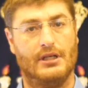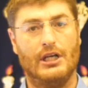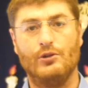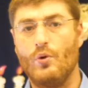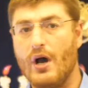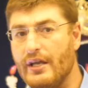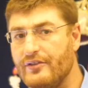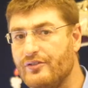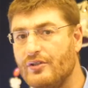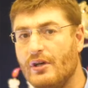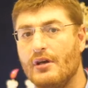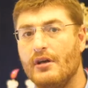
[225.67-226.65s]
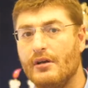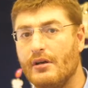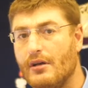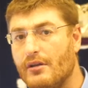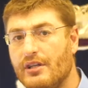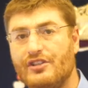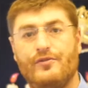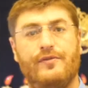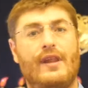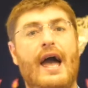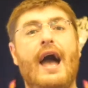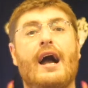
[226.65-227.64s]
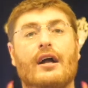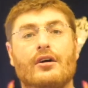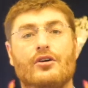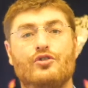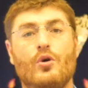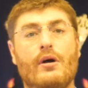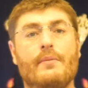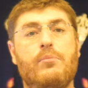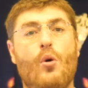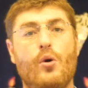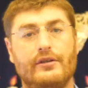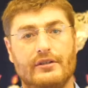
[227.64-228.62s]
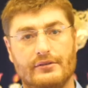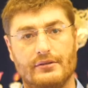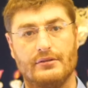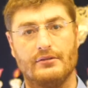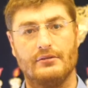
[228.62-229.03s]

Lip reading: And why is this flag so important?